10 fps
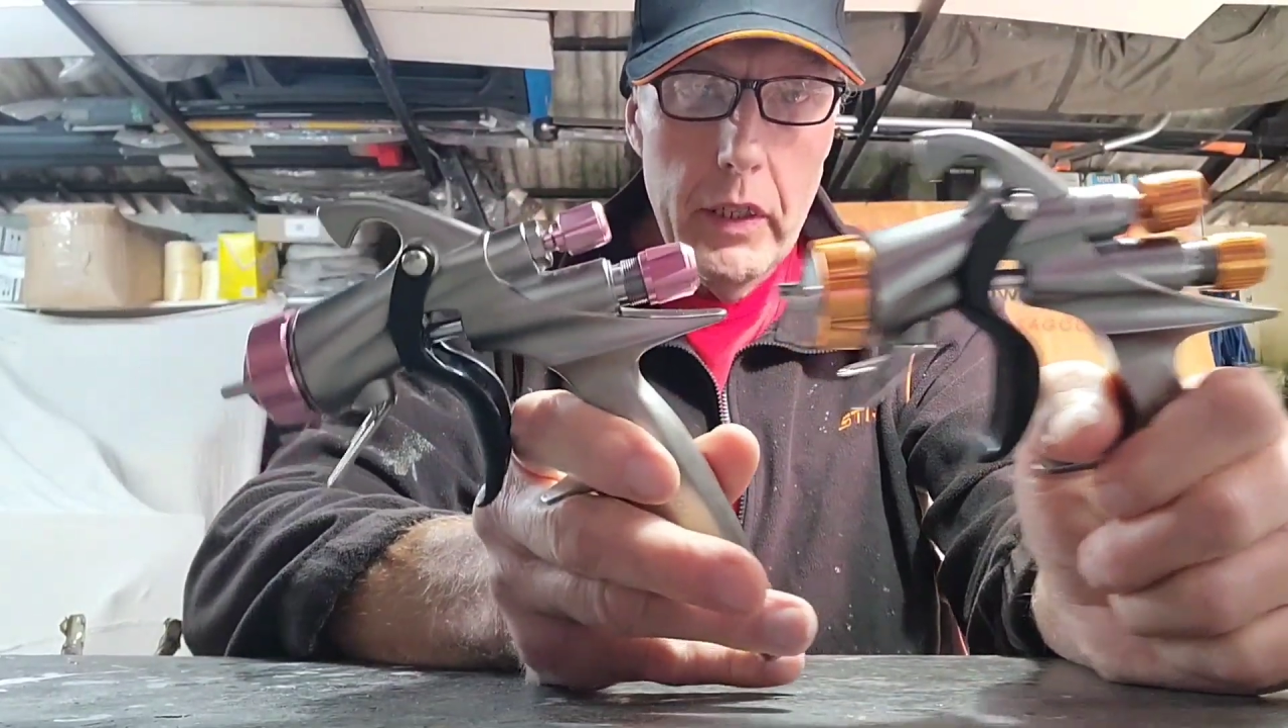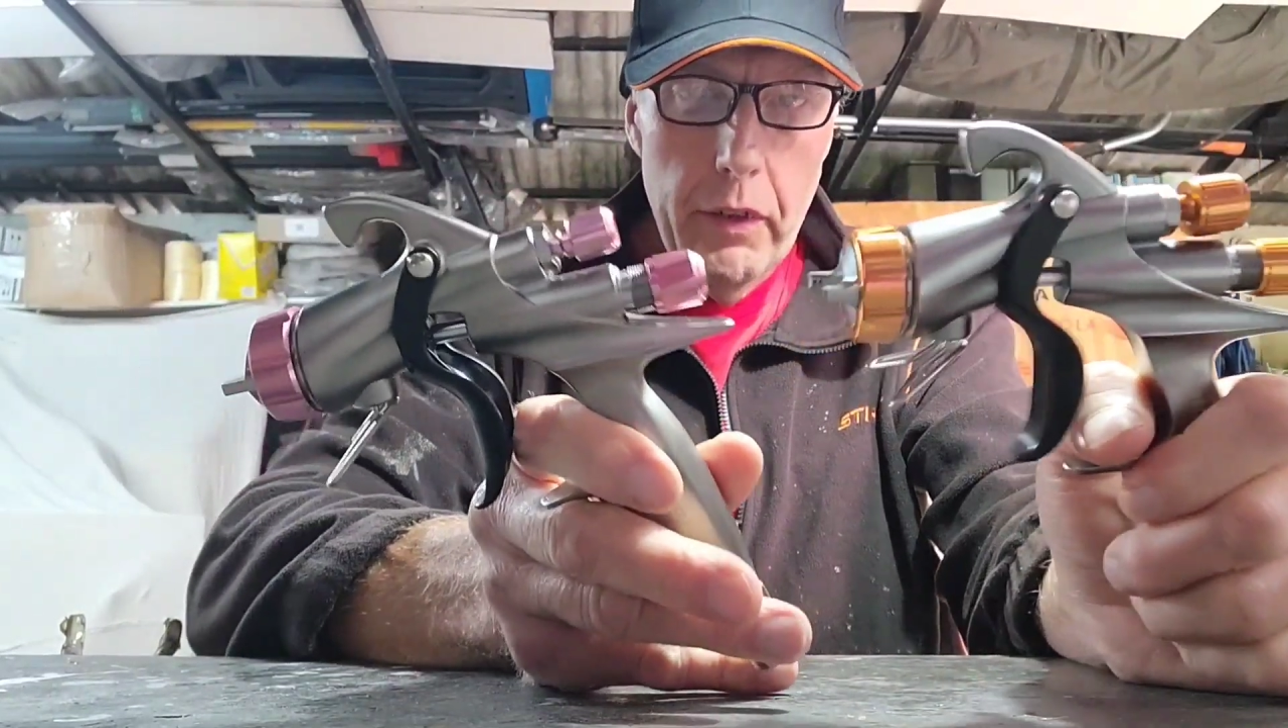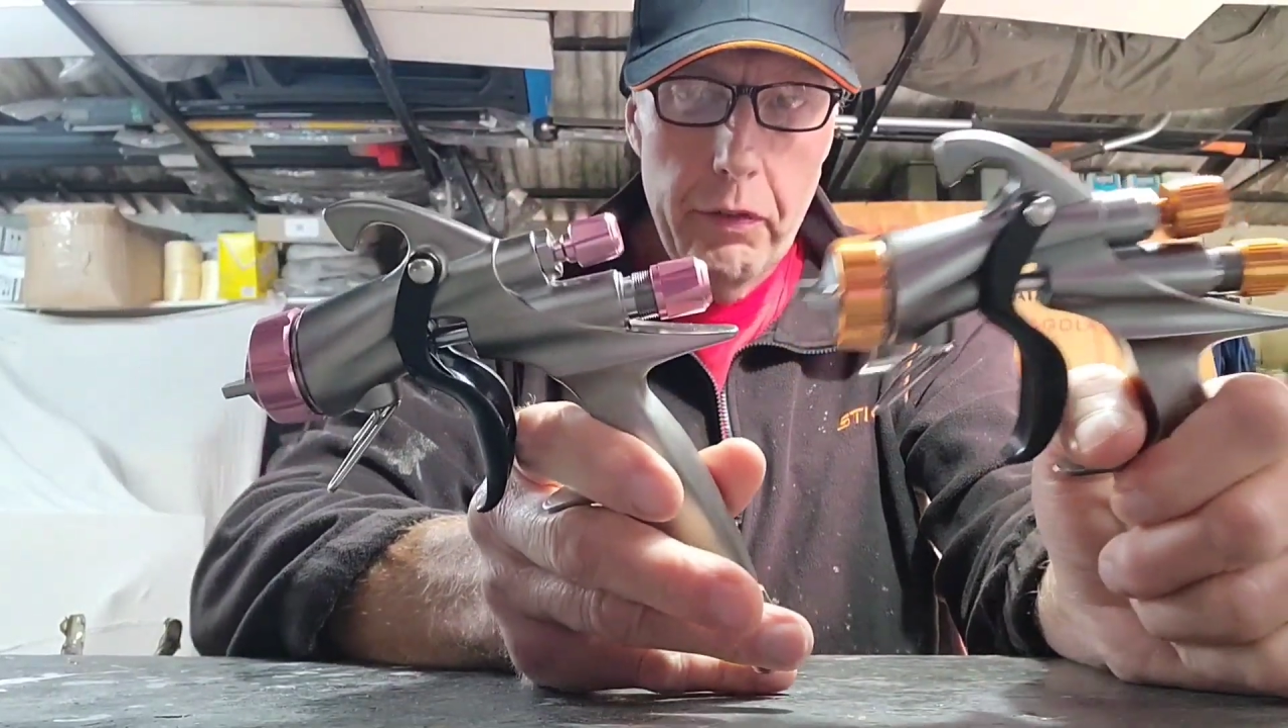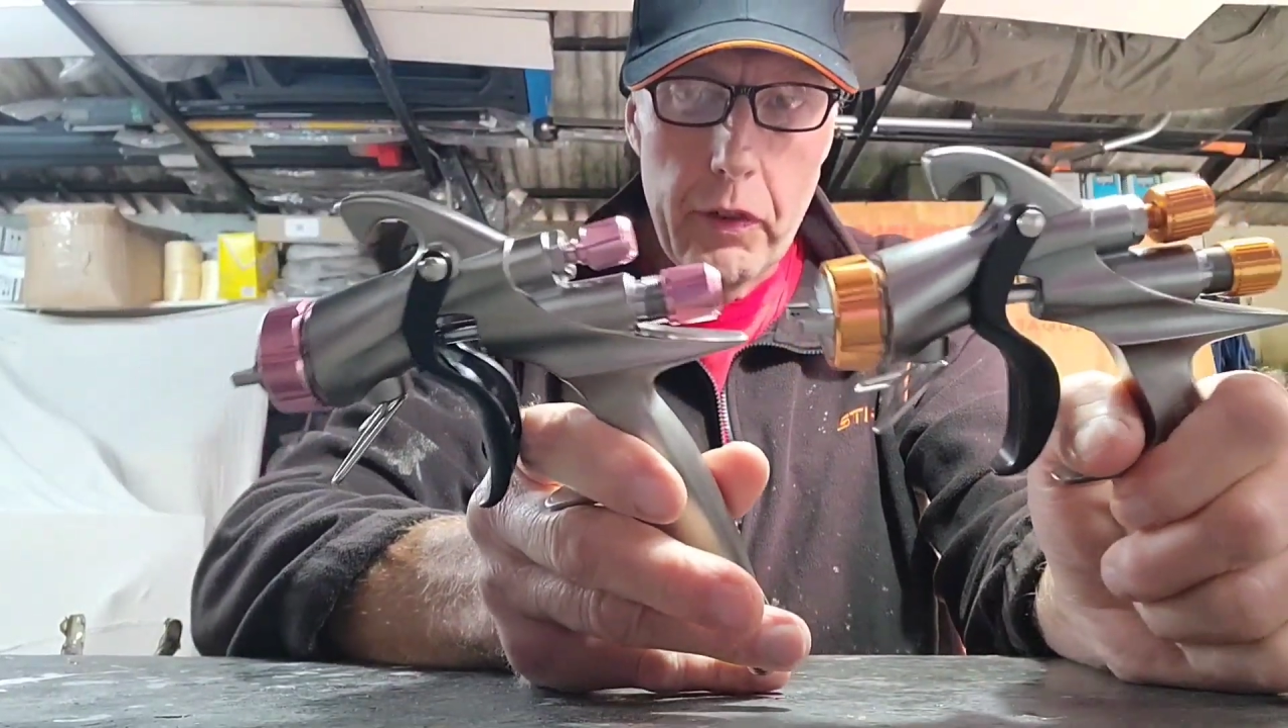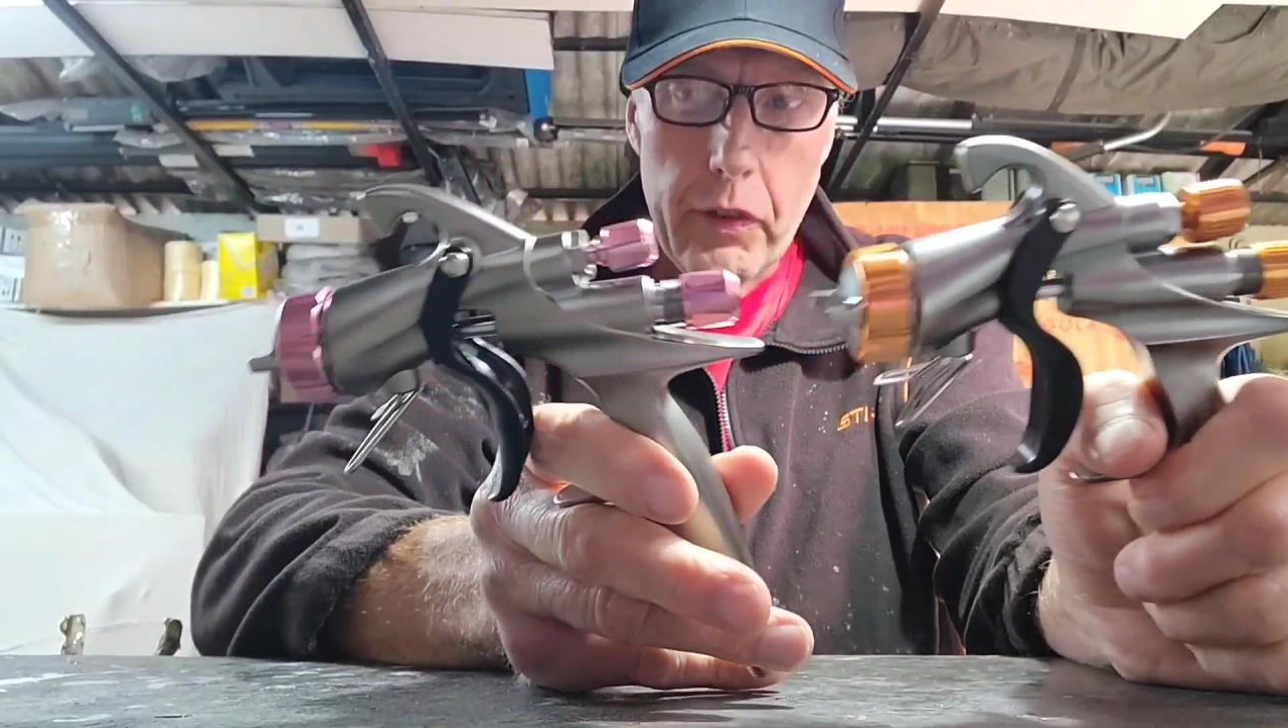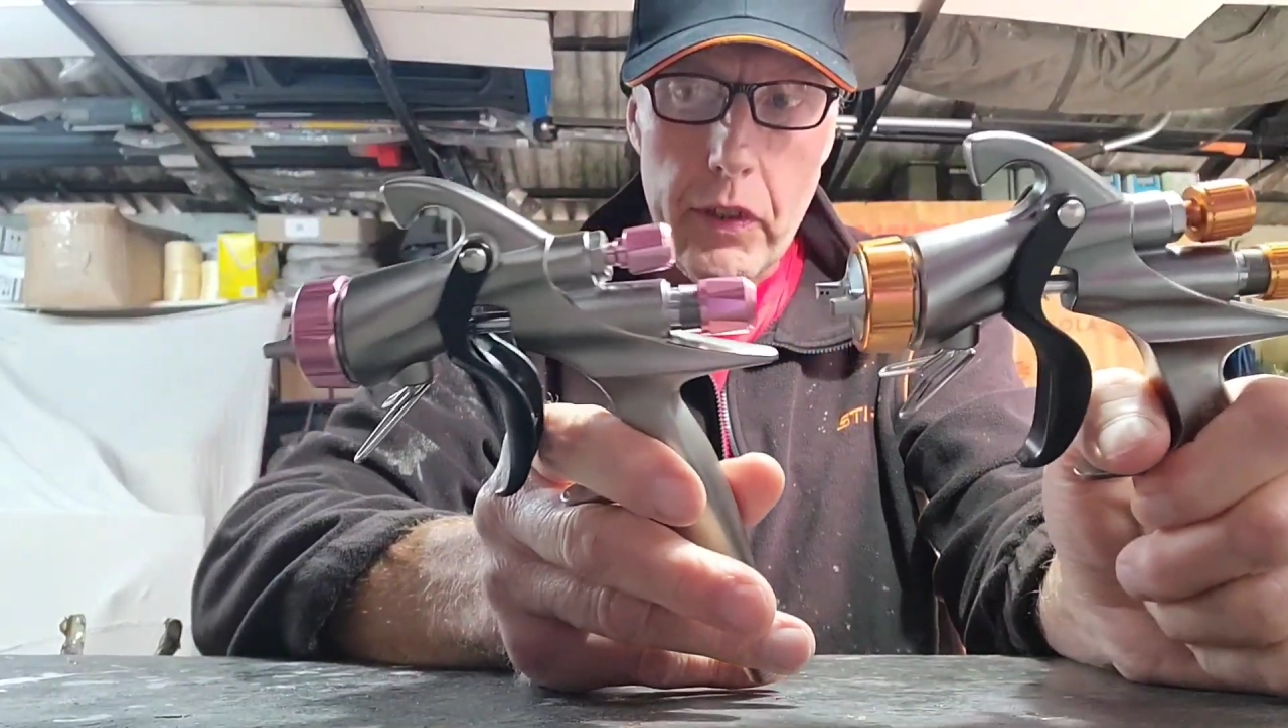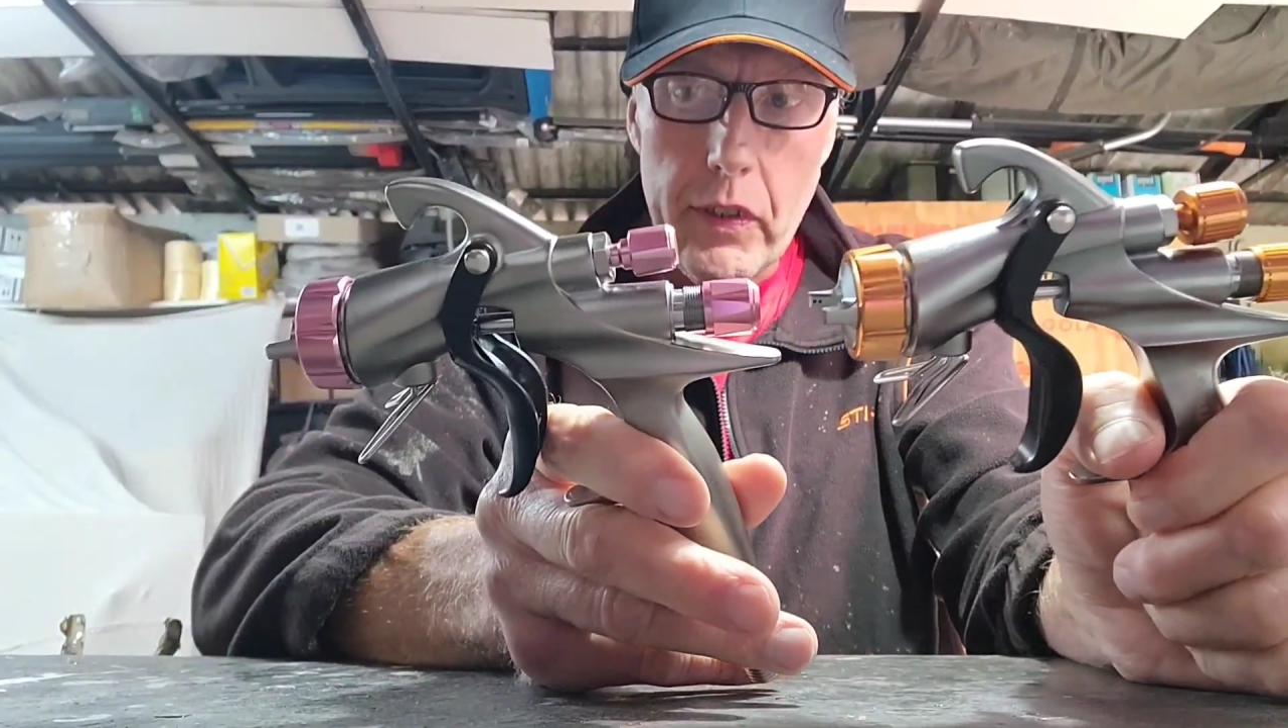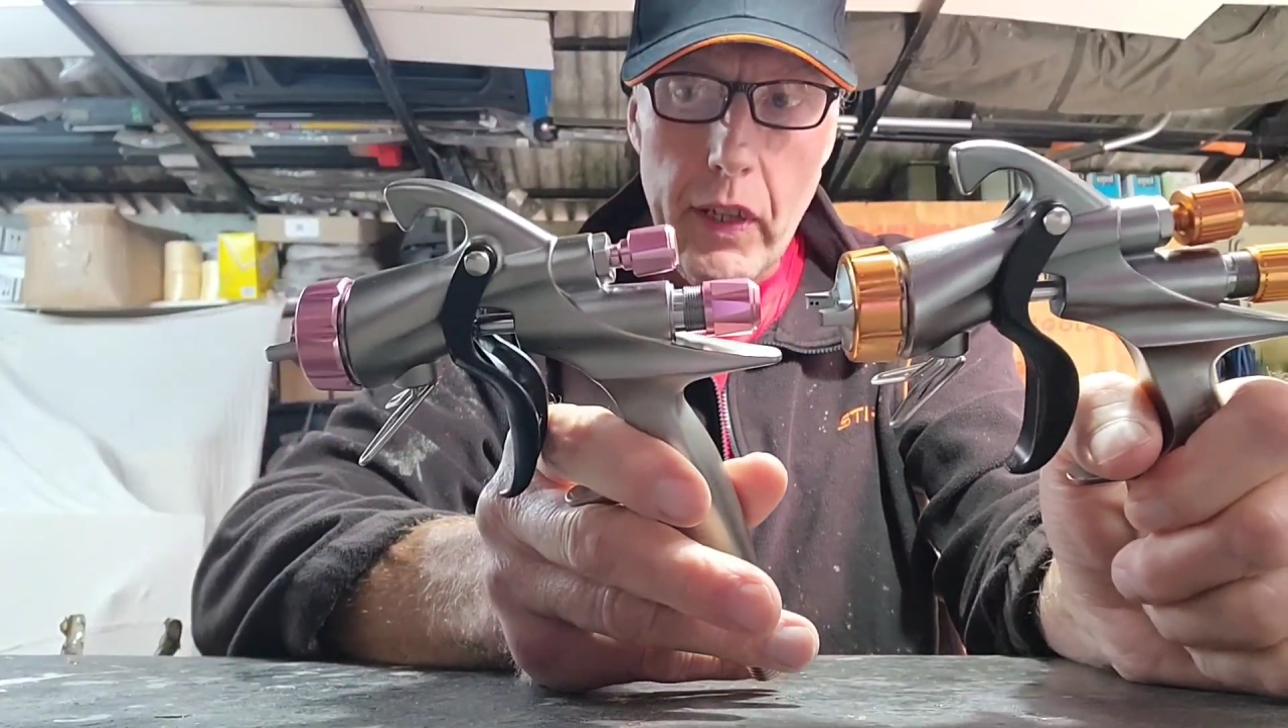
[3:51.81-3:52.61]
differences